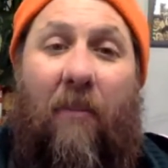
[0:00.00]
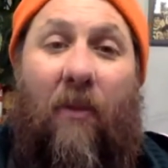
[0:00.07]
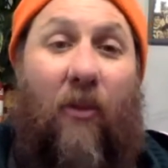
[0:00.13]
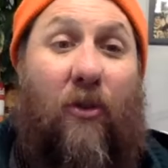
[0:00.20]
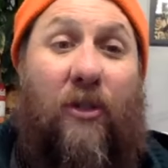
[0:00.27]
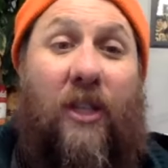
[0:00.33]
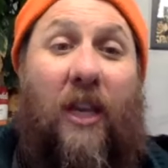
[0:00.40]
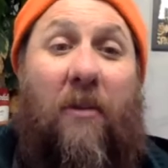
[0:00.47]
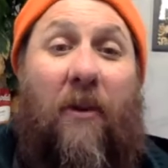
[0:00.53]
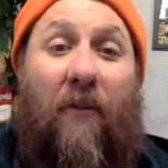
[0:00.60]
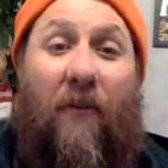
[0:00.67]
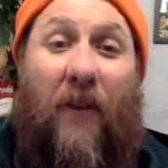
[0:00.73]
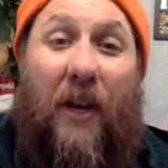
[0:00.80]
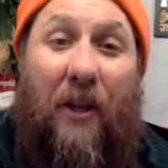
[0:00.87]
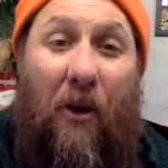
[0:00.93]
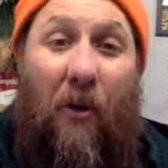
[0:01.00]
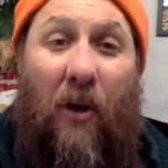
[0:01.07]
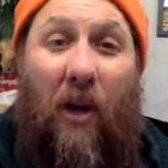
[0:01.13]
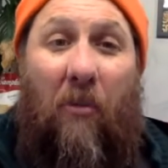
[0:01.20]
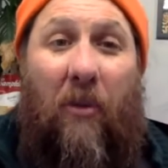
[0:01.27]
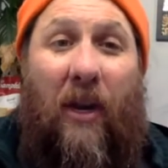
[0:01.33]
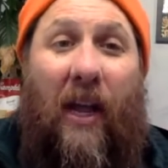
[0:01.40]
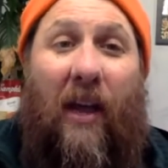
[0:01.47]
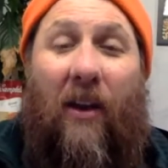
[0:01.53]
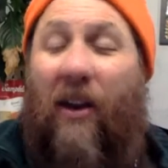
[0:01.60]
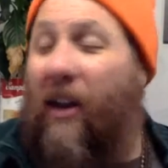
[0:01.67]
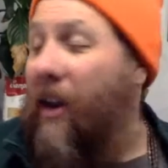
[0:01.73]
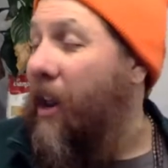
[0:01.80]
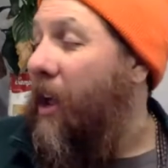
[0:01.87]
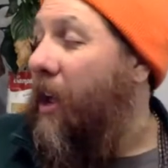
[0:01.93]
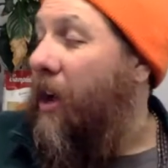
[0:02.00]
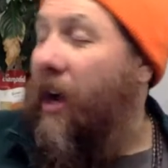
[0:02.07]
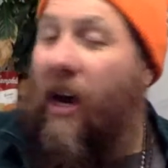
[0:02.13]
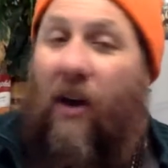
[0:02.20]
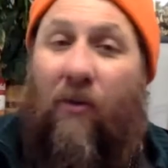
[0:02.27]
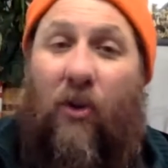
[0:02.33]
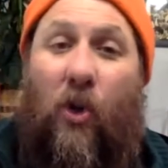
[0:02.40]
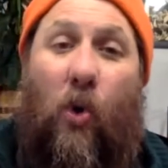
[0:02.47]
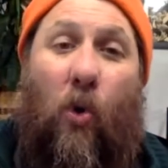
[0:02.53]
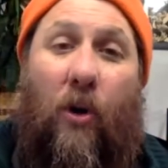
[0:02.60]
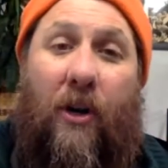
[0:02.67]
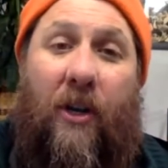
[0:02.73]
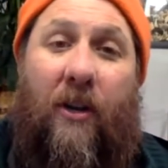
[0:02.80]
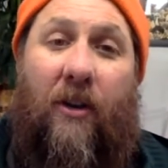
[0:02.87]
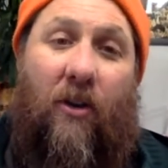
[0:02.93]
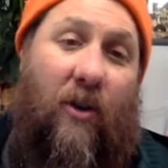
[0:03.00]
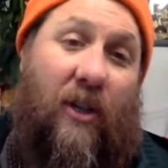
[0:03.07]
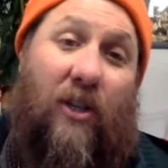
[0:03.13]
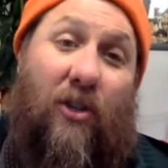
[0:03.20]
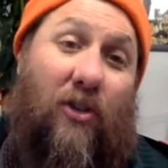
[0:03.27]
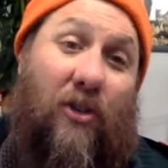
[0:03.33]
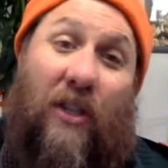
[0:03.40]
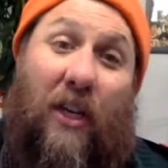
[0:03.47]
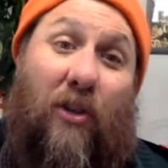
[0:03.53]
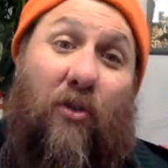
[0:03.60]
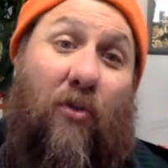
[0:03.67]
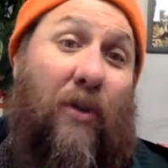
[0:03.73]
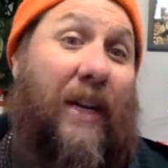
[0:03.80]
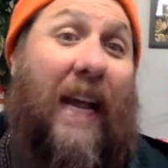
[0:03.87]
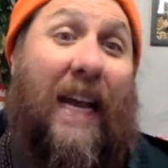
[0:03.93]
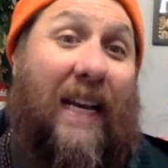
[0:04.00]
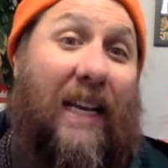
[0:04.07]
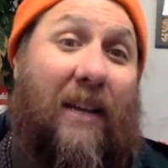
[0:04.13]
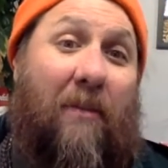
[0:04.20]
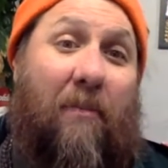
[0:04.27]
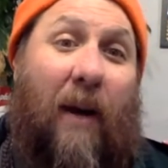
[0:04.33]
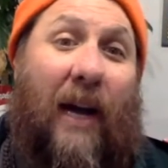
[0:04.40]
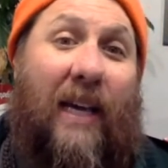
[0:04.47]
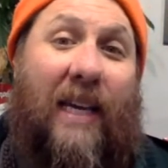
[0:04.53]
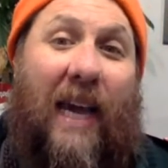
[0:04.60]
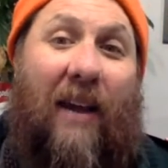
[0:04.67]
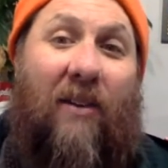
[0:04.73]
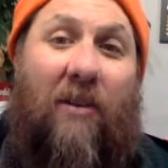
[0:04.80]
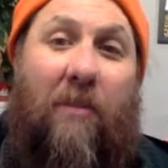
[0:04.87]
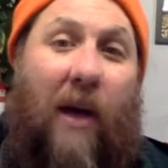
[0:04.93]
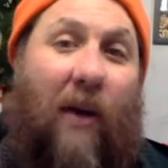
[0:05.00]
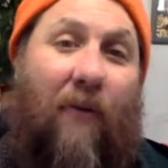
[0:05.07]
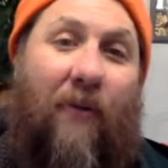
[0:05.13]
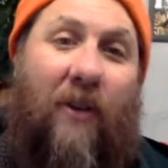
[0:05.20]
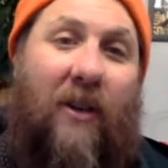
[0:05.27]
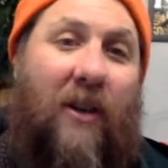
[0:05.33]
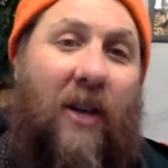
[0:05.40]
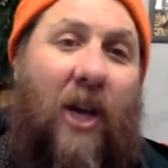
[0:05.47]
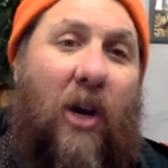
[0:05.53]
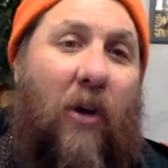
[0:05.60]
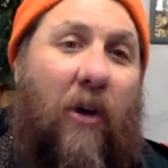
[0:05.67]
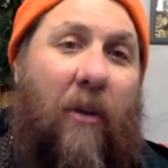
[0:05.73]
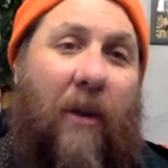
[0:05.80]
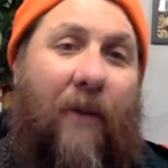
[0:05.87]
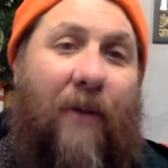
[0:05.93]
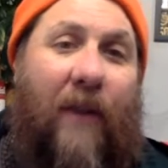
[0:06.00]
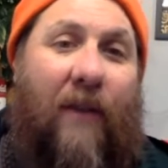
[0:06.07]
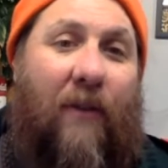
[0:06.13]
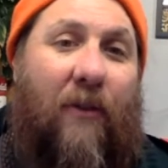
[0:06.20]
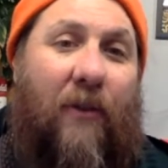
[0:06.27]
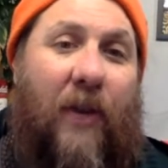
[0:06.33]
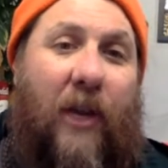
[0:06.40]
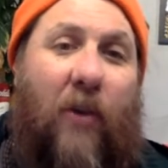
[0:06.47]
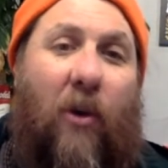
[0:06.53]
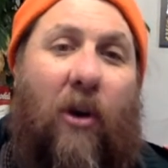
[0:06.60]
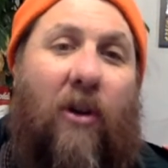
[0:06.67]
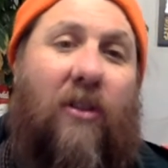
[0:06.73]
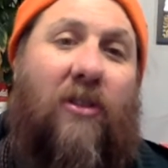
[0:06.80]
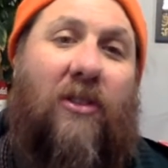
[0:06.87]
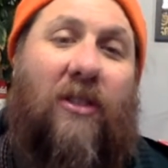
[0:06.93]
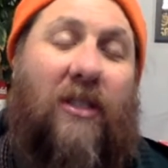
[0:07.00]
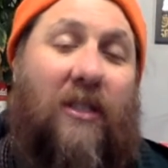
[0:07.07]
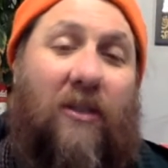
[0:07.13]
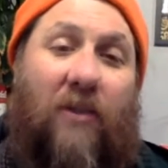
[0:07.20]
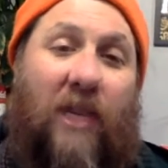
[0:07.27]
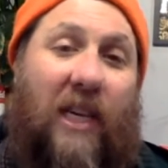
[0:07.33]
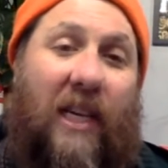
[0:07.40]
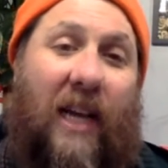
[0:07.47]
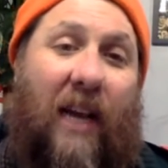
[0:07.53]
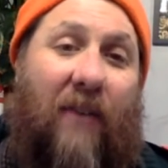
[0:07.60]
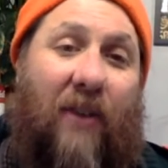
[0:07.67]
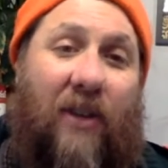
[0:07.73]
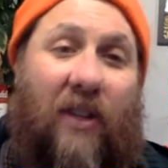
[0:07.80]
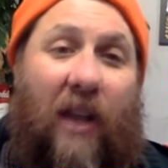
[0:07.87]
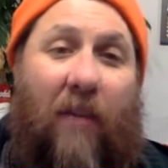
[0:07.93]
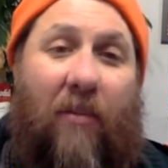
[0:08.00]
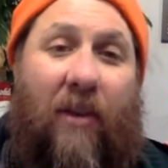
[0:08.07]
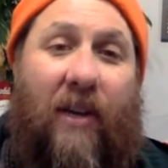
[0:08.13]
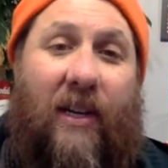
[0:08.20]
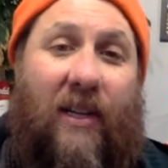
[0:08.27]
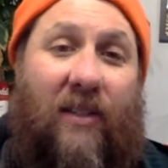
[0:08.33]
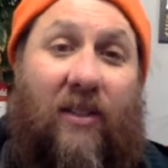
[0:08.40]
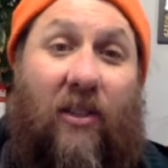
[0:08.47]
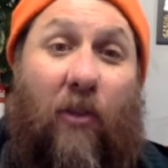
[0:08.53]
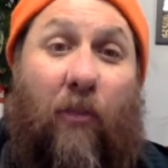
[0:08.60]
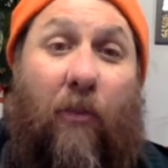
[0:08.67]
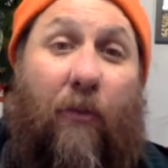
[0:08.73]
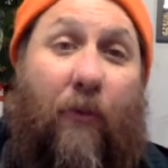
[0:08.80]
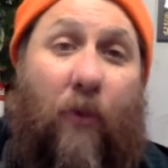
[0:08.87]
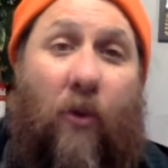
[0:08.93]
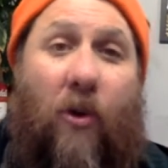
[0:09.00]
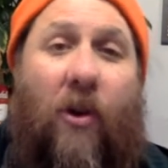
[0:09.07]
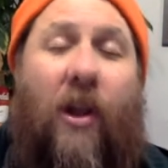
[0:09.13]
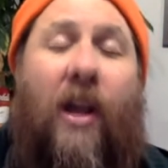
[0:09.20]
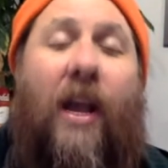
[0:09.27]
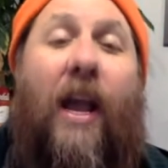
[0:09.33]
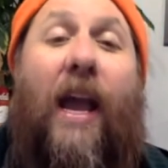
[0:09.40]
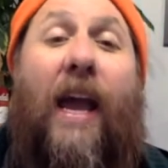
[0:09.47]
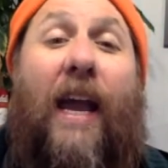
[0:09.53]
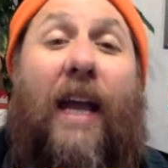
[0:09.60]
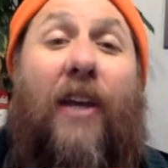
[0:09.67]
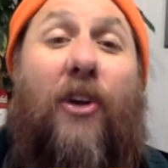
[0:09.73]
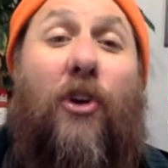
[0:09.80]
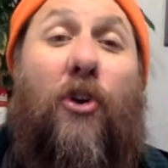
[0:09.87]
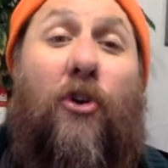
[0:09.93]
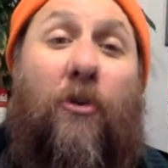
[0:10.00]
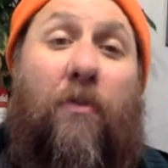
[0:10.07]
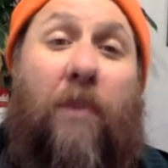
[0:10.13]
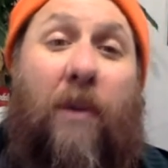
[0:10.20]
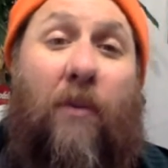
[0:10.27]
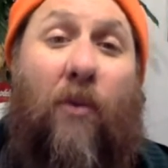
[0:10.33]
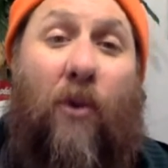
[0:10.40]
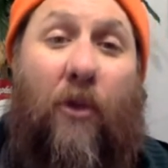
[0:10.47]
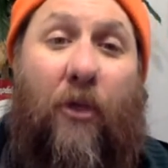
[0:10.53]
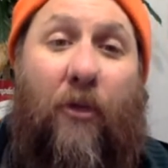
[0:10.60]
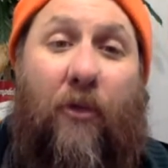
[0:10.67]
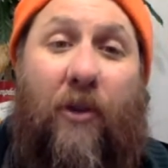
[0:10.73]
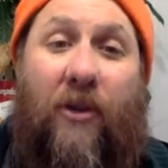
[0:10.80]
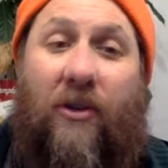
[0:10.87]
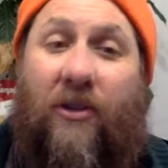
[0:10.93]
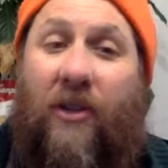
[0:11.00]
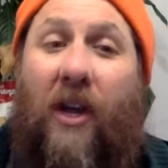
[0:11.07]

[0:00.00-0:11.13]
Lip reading: There's going to be a video coming at it, recorded, or I should say created by Gary Melfa one of my favorite video artists. He and I have collaborated on stuff before, and I couldn't be more thrilled.